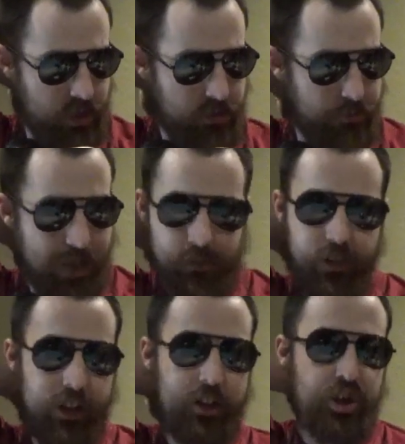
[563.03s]

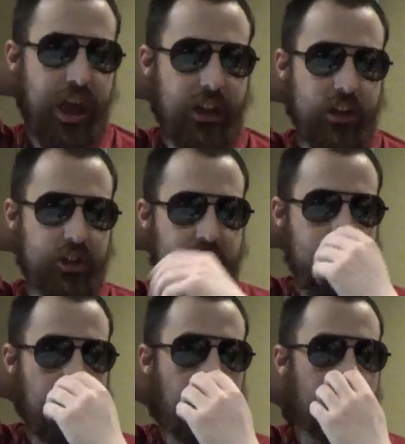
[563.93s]
basically
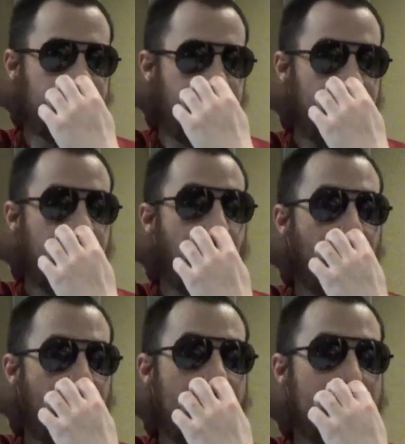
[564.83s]
challenging Chris Jericho
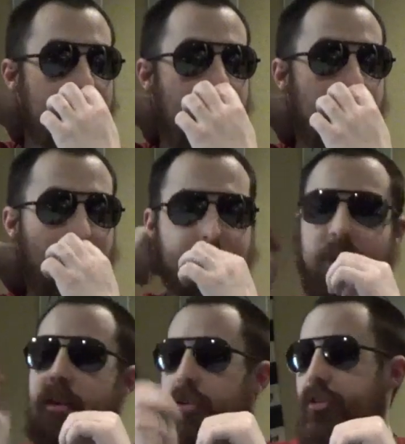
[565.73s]
or any member of
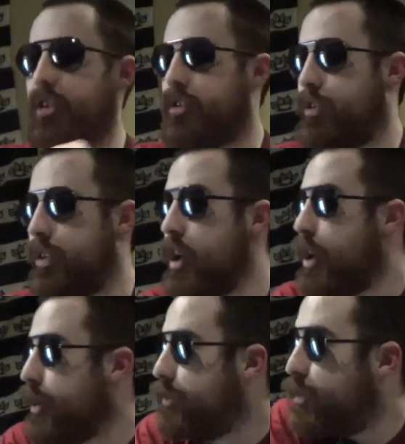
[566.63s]
the Inner Circle
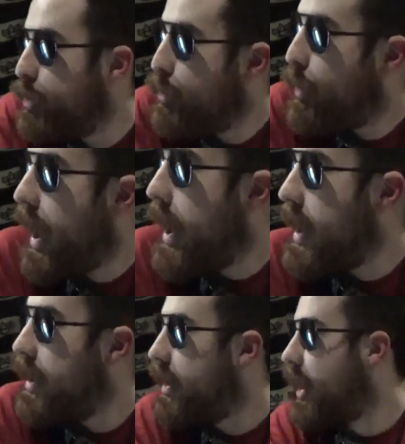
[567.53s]
to
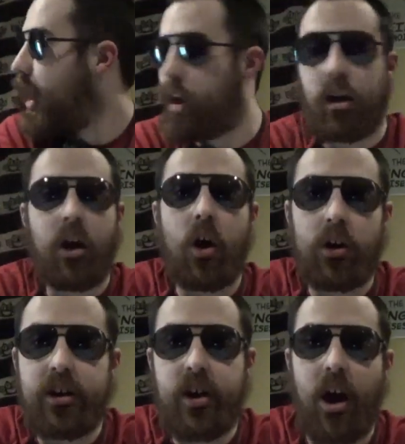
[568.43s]
a
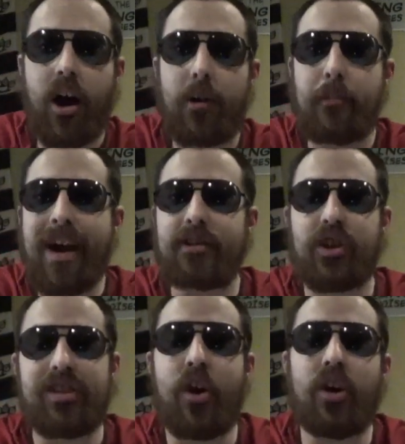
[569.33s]
match
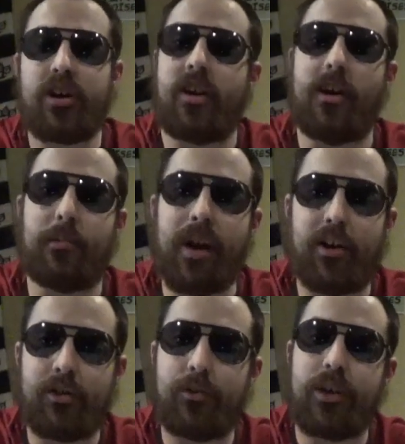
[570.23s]
at the Hardy
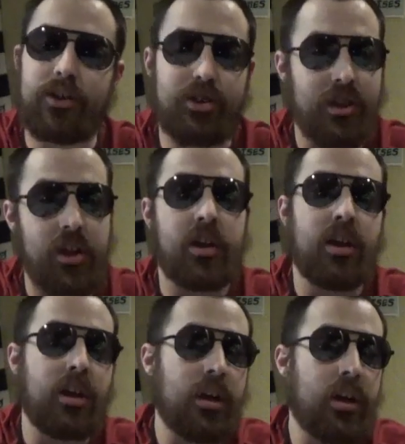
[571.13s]
compound, which
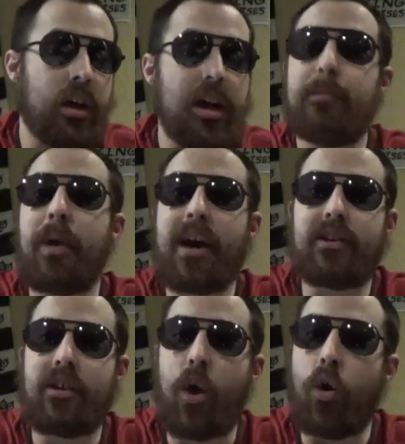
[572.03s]
Impact
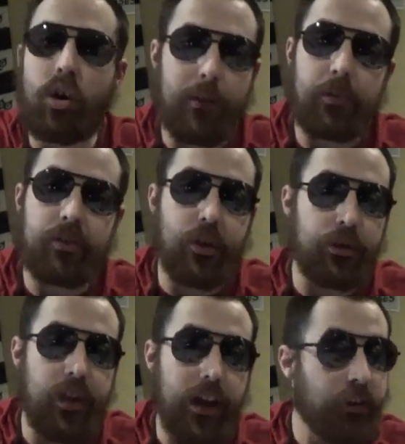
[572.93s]
did a whole episode
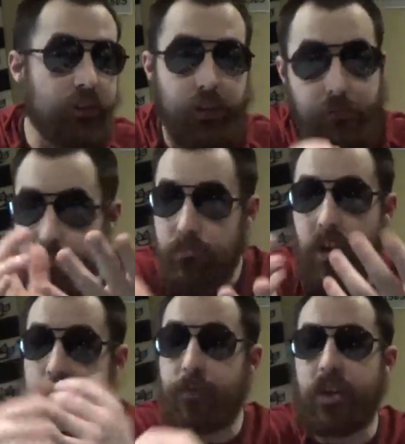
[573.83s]
there, so
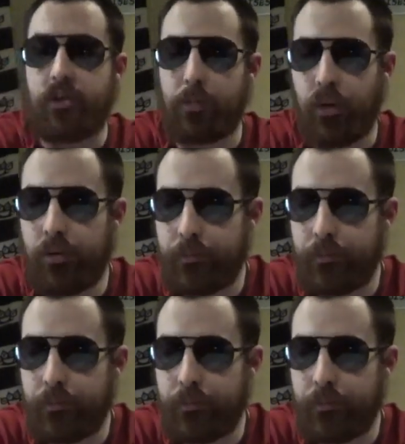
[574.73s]
it's feasible.